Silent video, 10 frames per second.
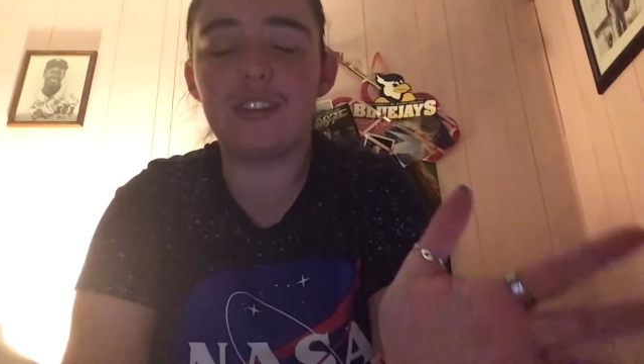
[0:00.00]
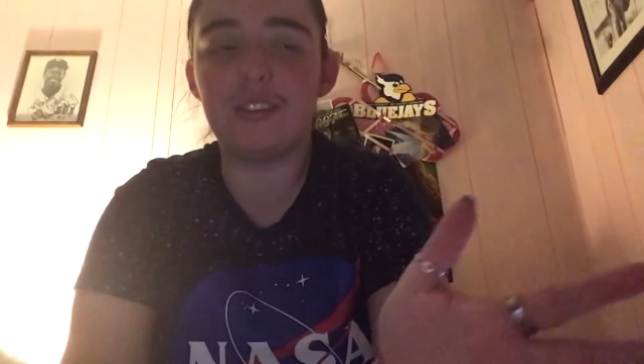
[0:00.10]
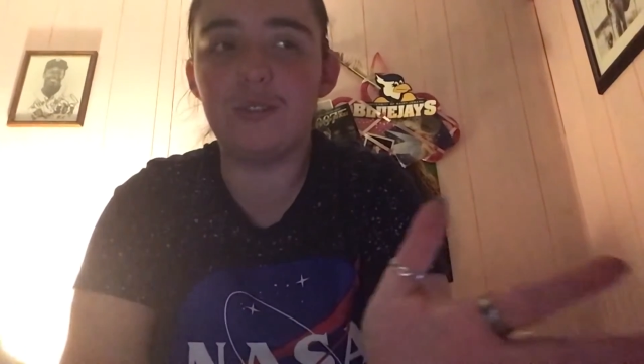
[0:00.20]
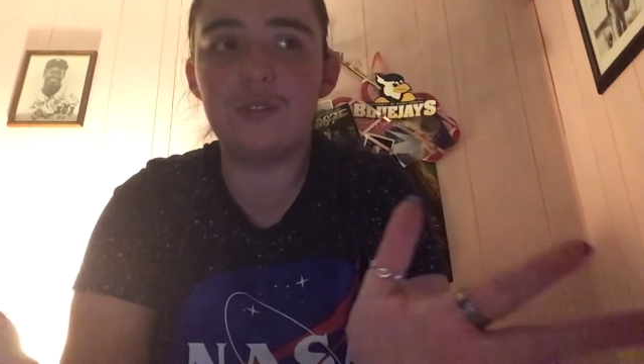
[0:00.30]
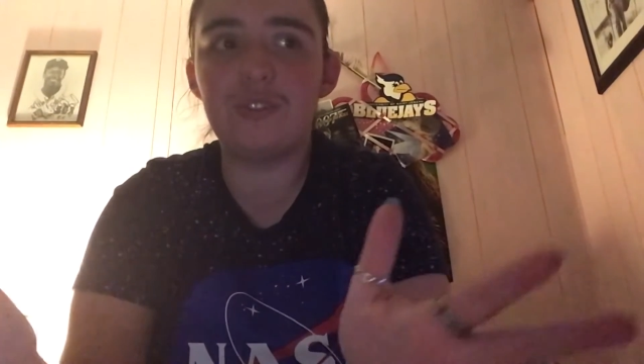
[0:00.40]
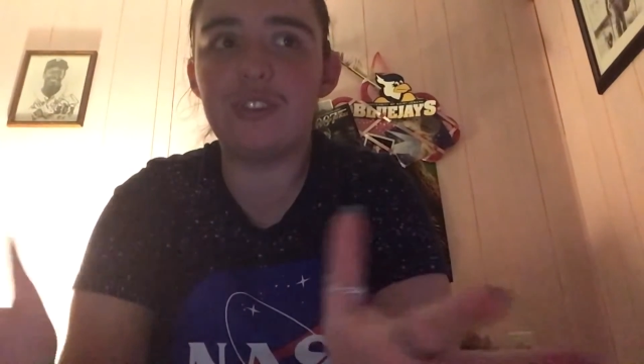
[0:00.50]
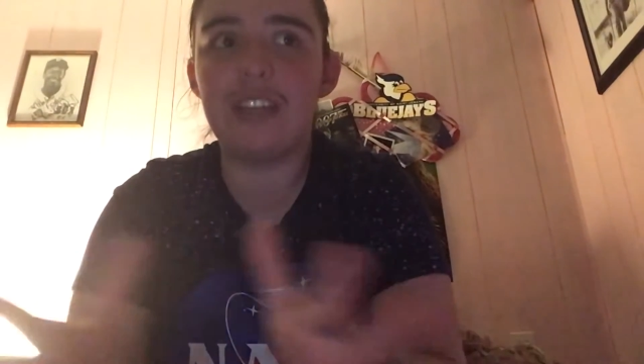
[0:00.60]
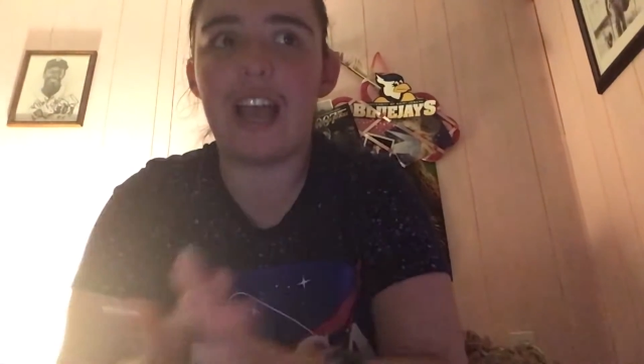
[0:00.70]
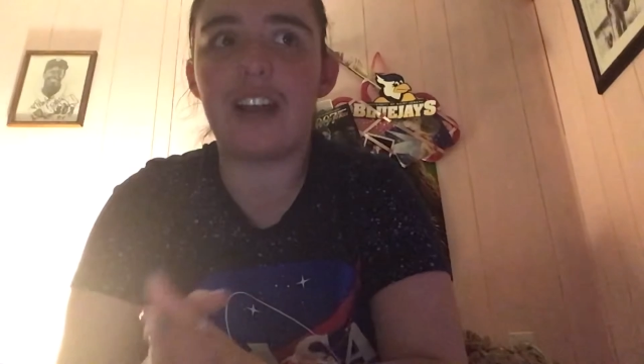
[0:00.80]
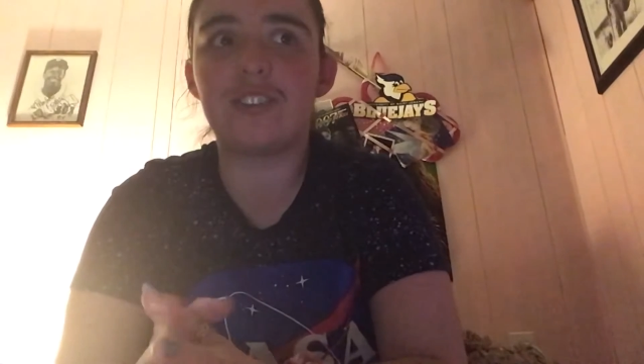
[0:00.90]
Use the
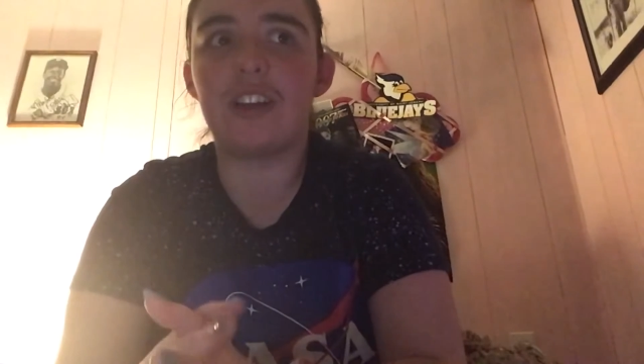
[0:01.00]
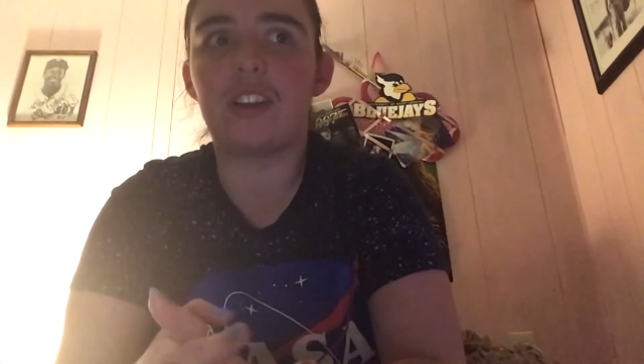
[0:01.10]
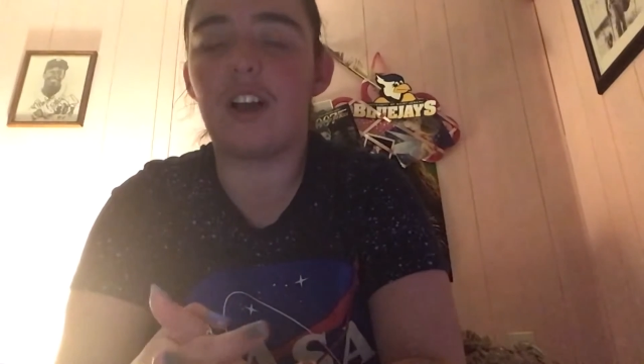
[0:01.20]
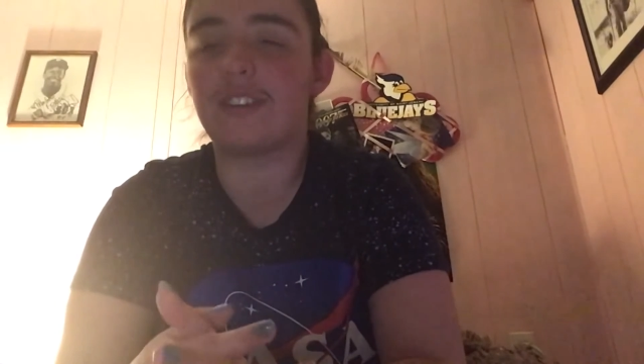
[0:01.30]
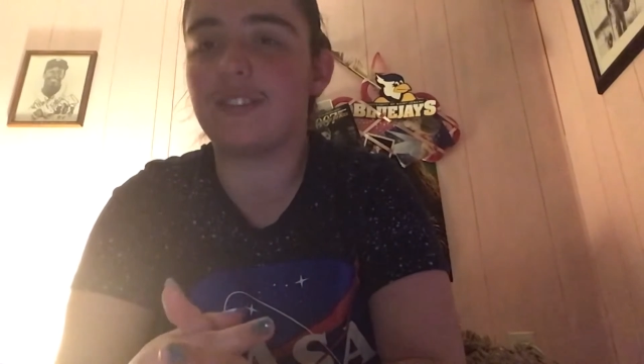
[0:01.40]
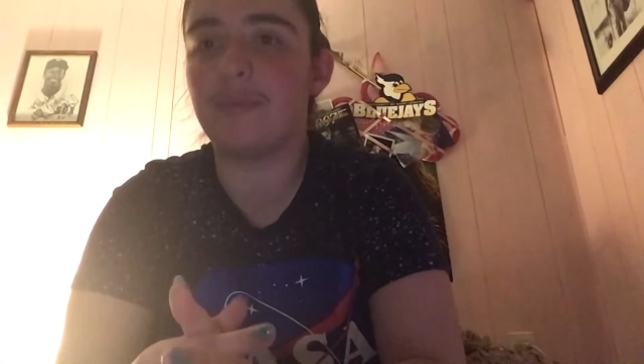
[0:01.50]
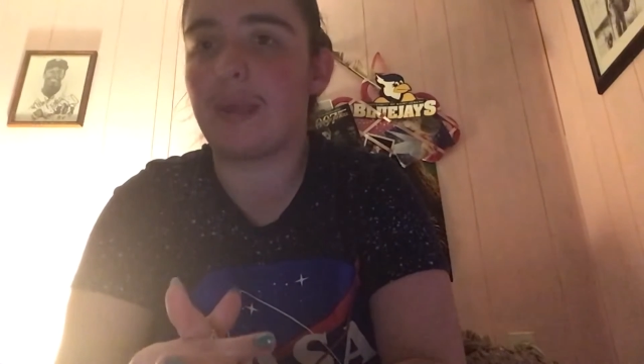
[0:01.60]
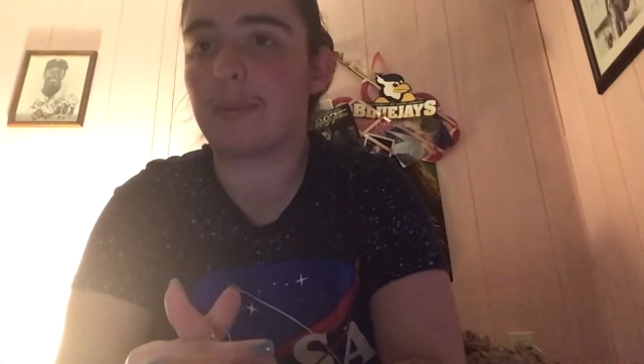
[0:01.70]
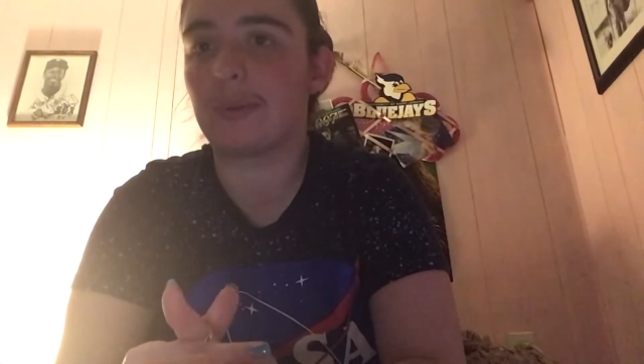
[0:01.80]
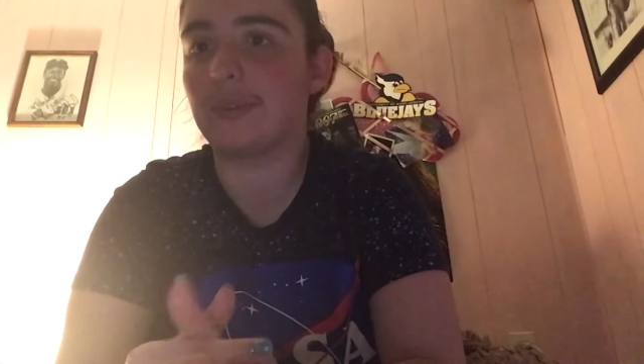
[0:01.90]
hashtag
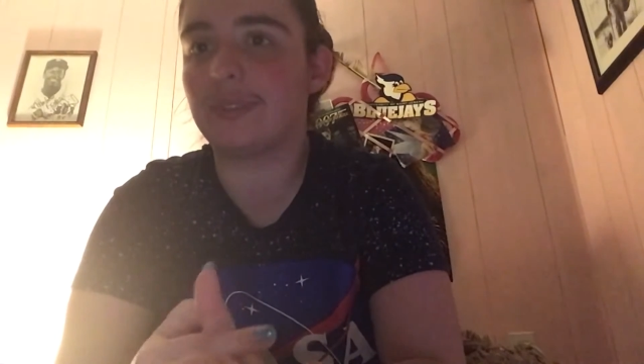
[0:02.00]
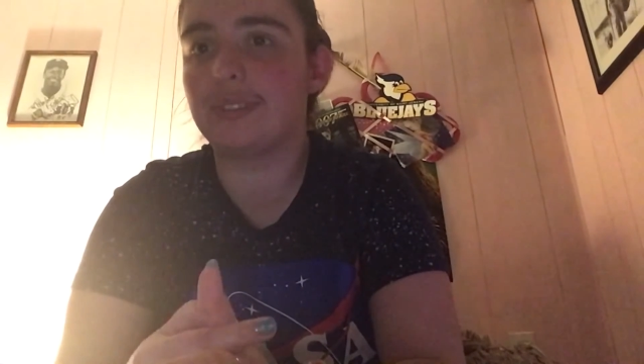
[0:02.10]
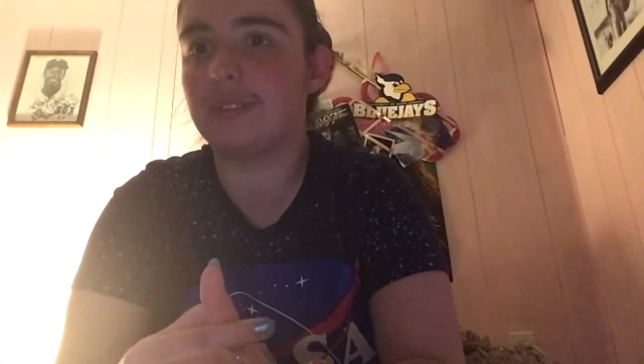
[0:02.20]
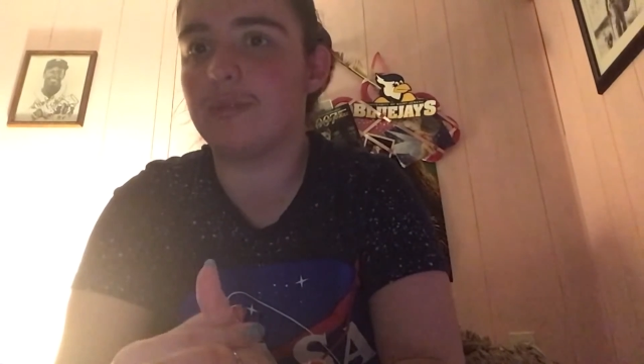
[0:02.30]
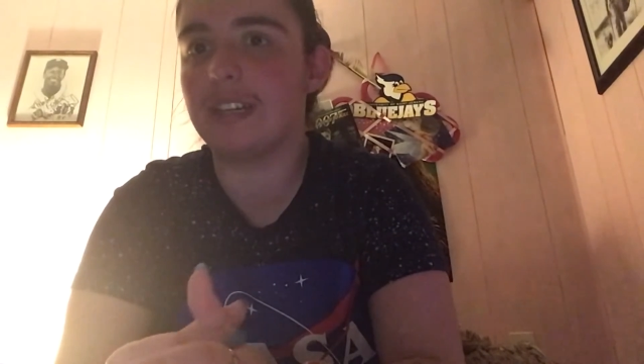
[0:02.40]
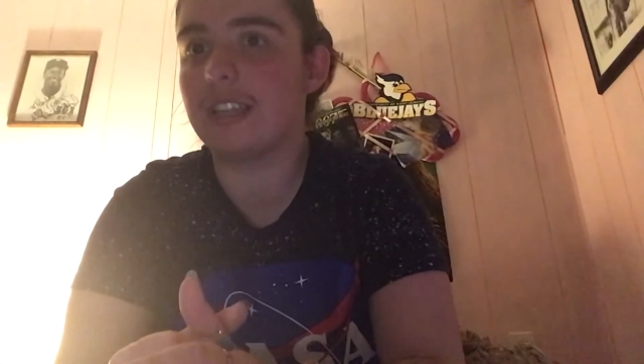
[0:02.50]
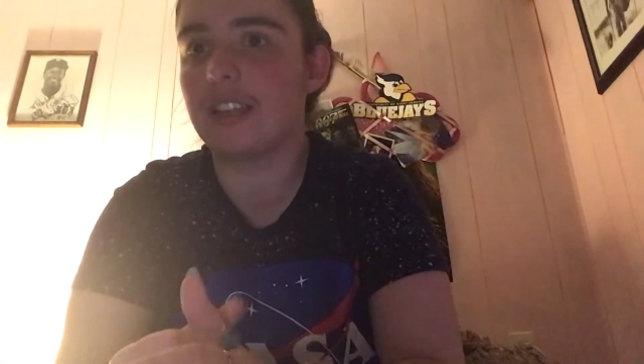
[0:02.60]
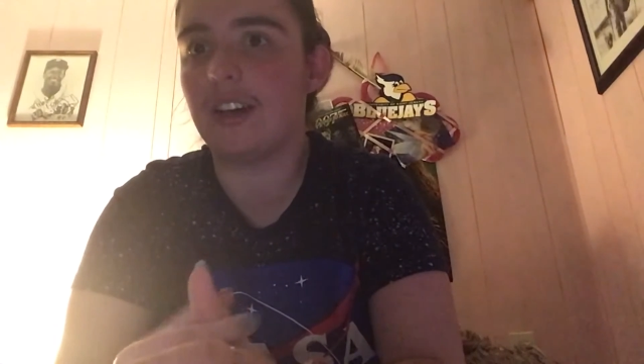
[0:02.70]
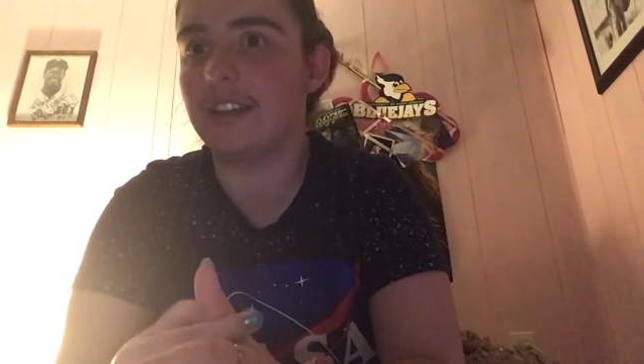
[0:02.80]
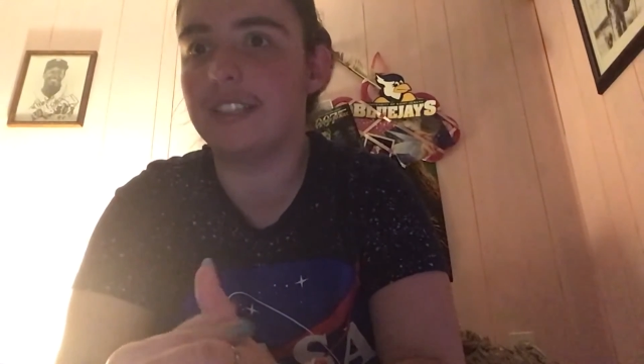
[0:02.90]
AutismApril
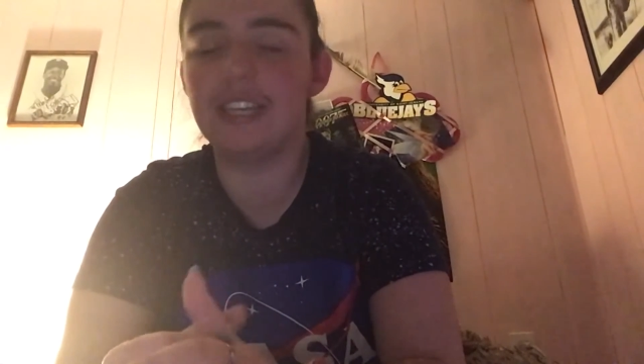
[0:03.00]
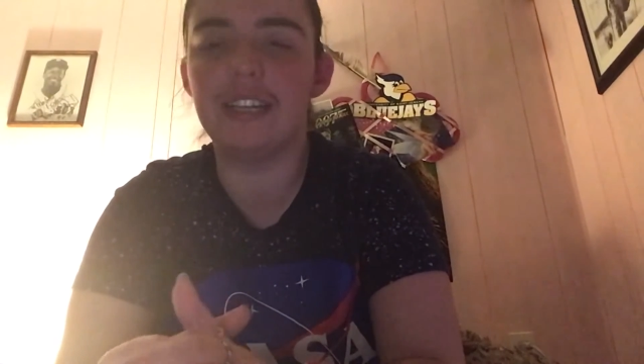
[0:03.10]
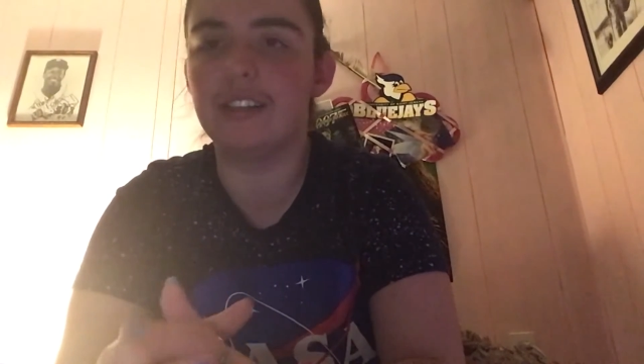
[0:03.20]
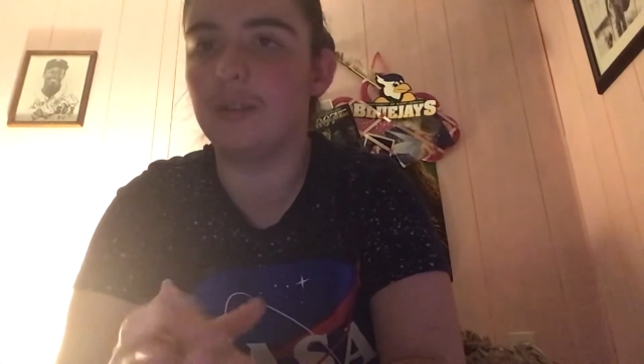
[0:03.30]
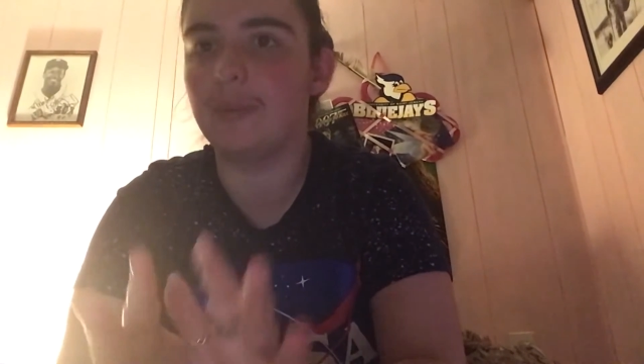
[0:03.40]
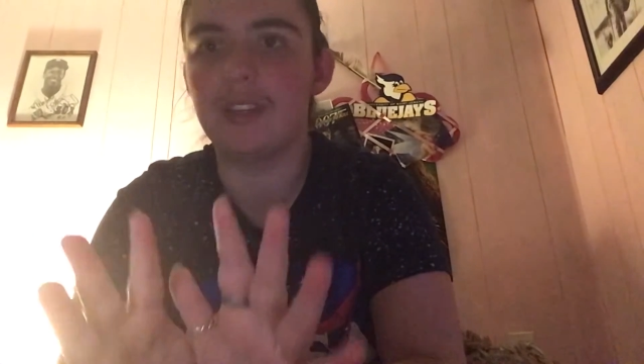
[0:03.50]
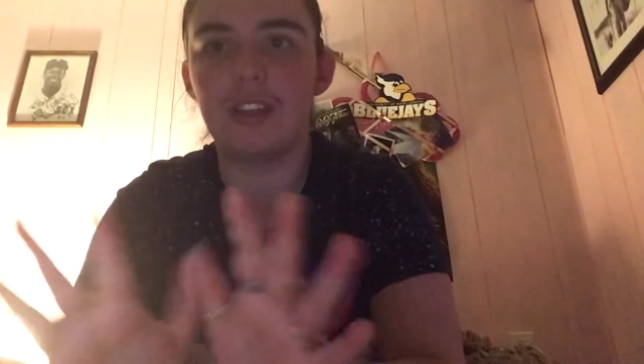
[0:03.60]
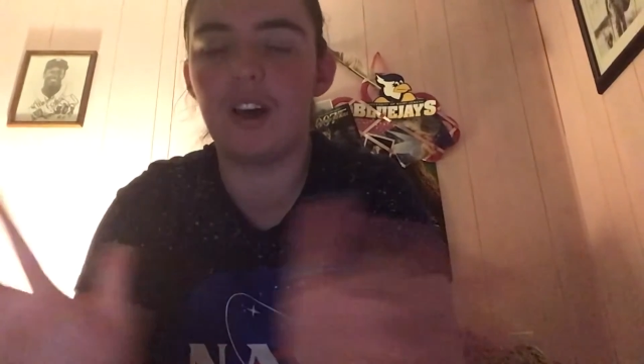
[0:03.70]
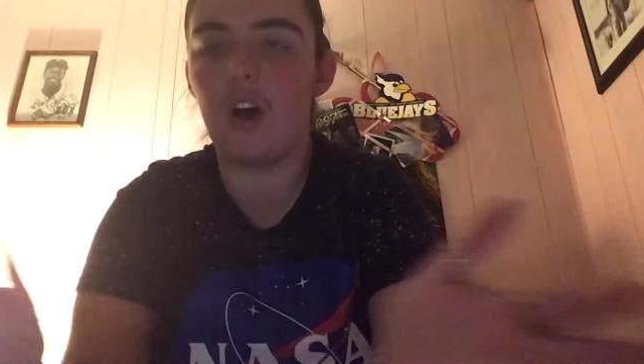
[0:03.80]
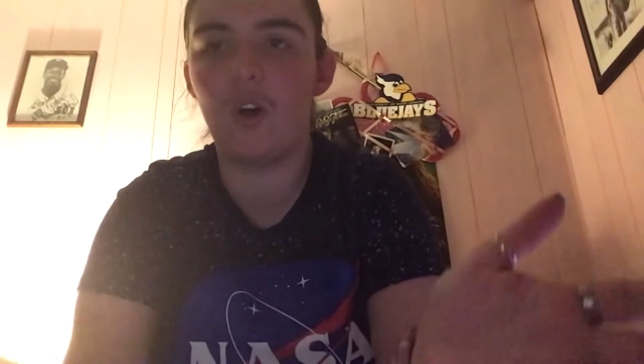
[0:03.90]
readathon and it'll be
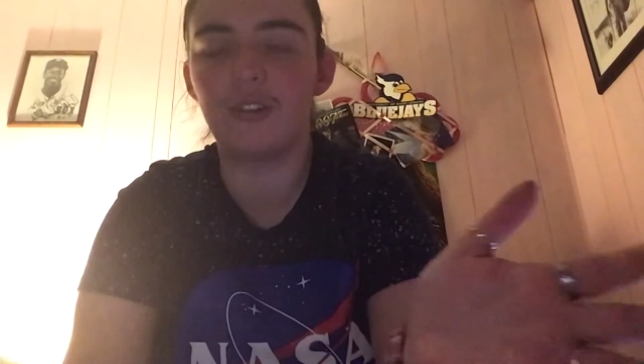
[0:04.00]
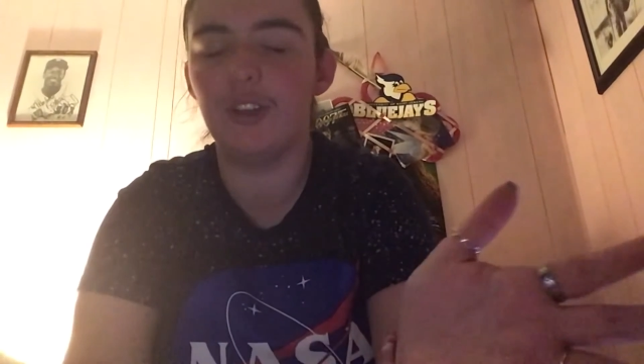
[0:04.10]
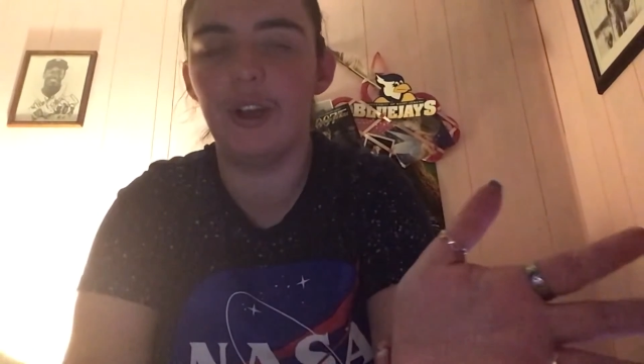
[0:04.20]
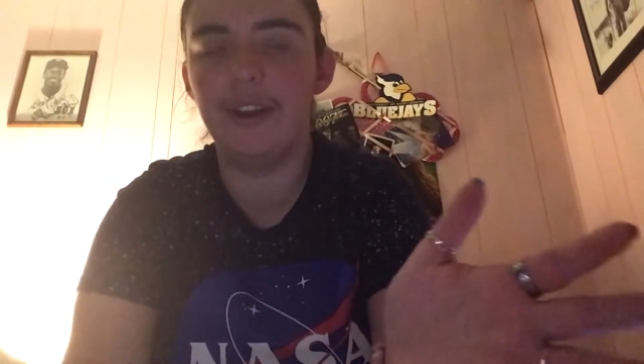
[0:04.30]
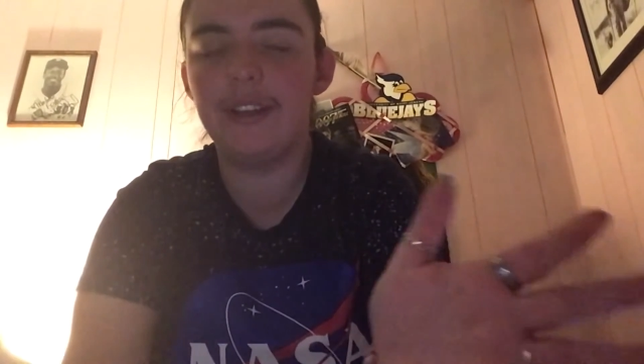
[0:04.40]
all good.